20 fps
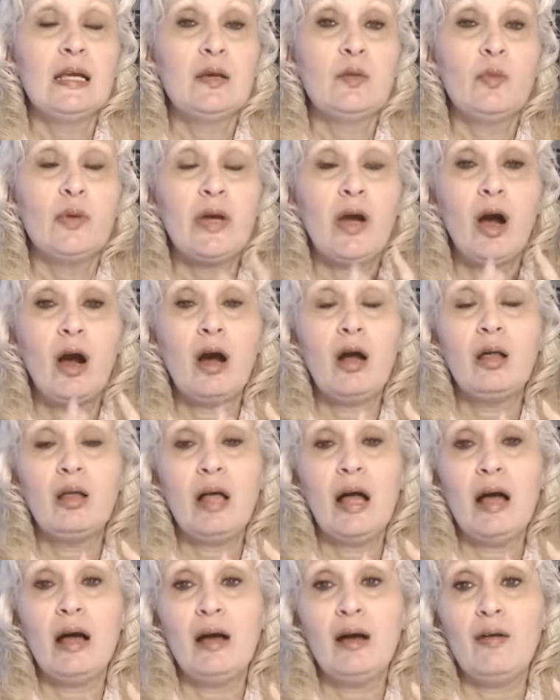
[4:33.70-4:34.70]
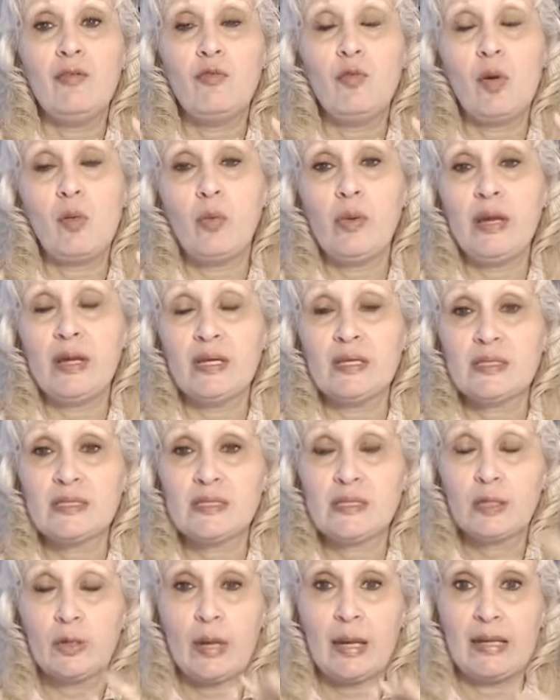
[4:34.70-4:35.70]
we all have what we
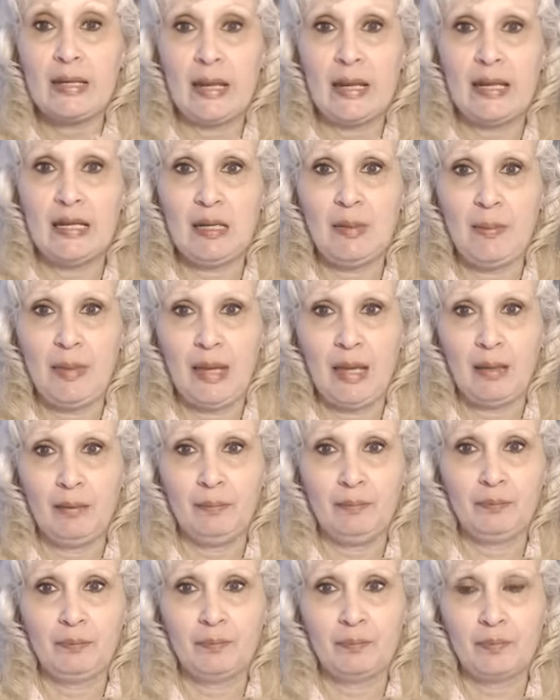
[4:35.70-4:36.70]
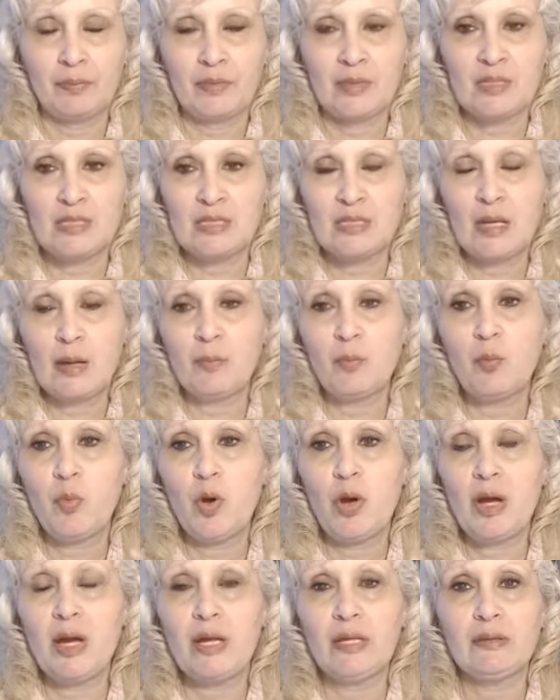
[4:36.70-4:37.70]
consider an enemy
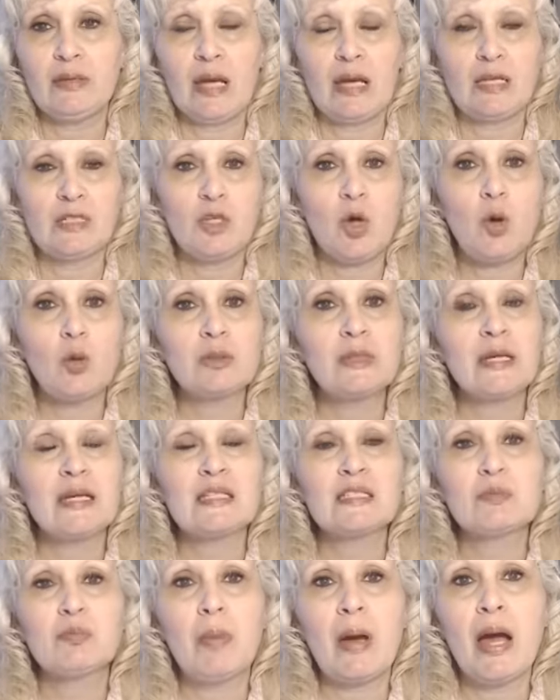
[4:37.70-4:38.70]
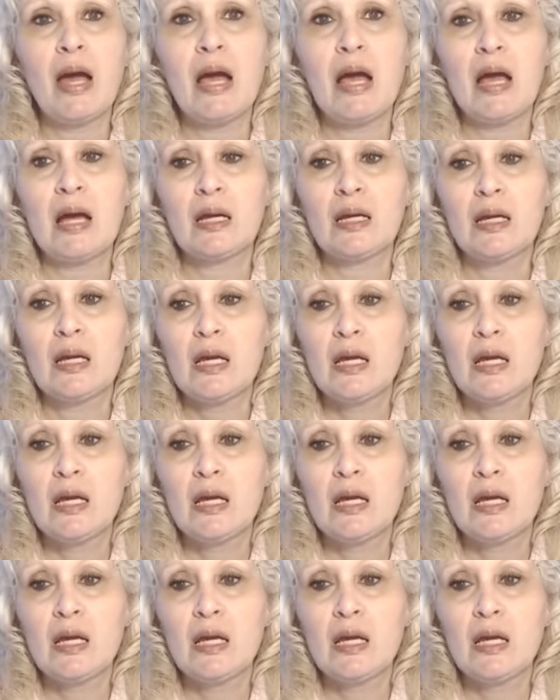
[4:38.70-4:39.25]
someone that is holding us back,